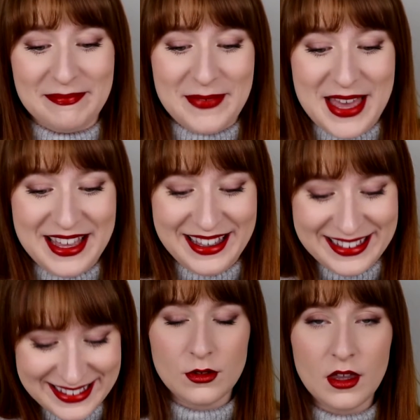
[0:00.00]

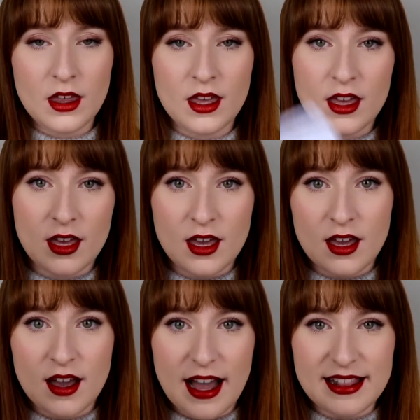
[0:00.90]

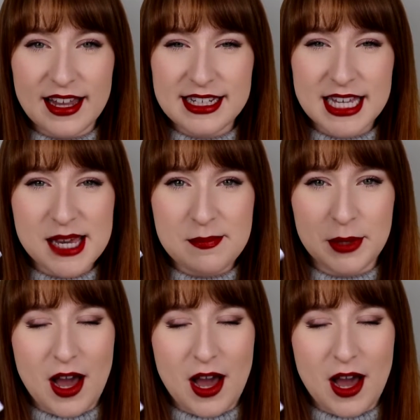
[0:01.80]
I like to keep